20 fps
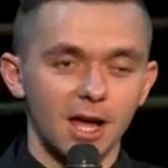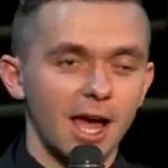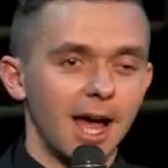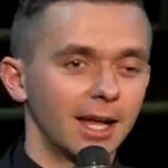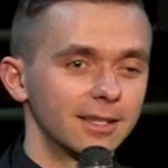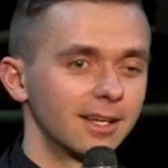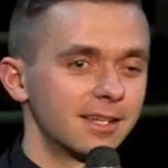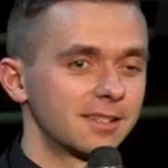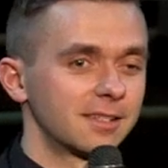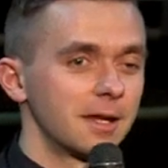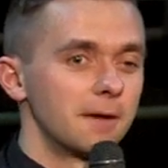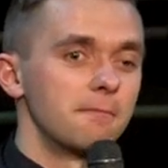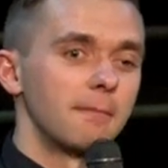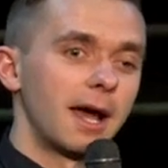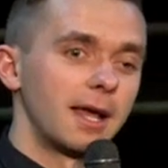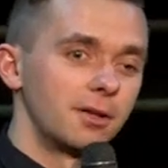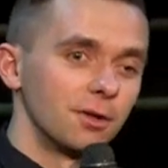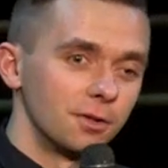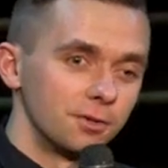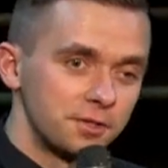unless
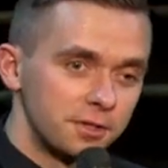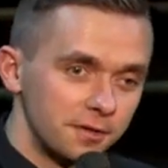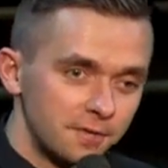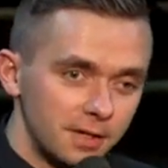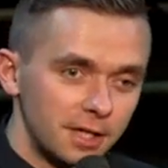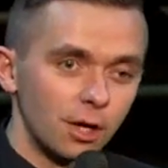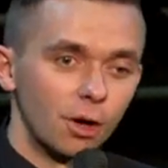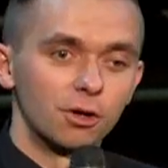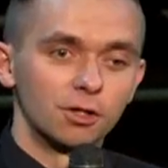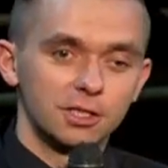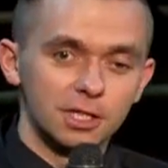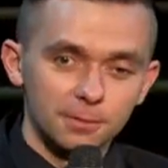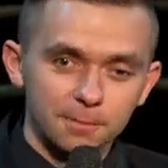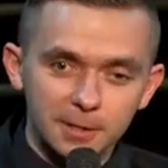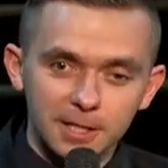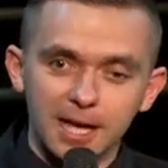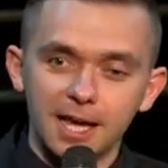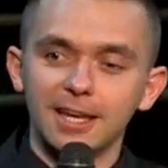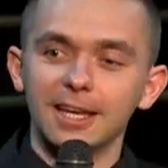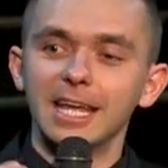Emmanuel TV or
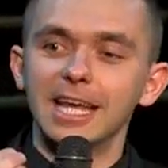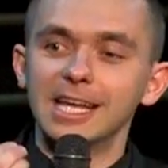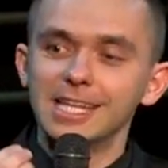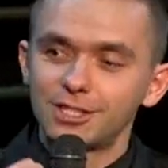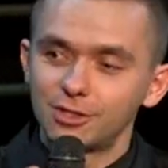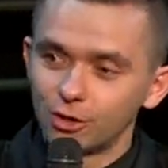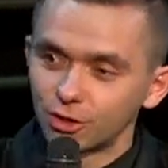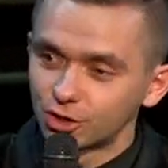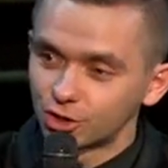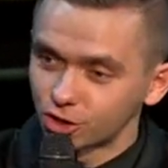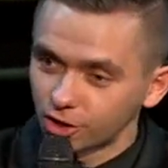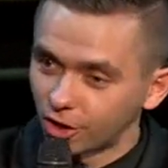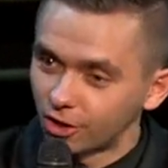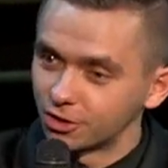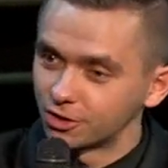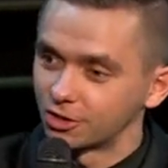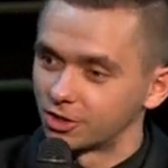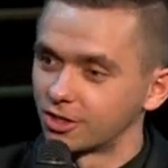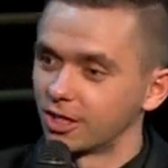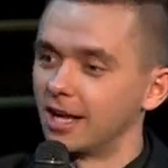TBN is your
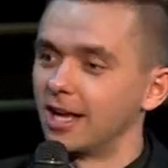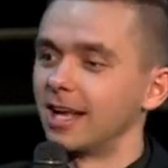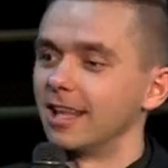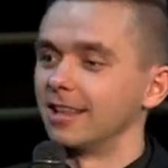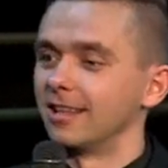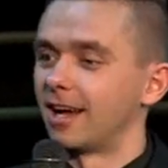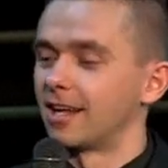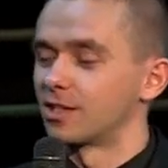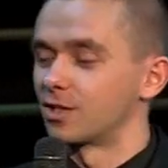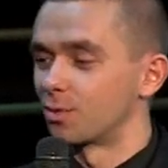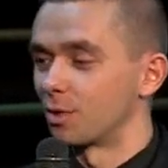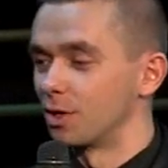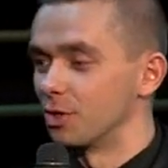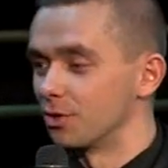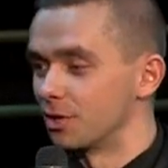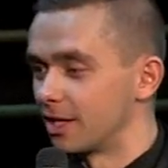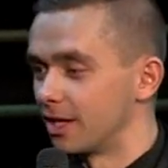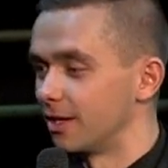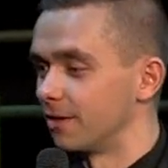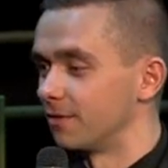church, that's where you
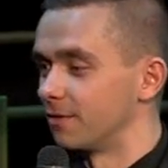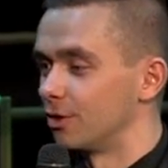give.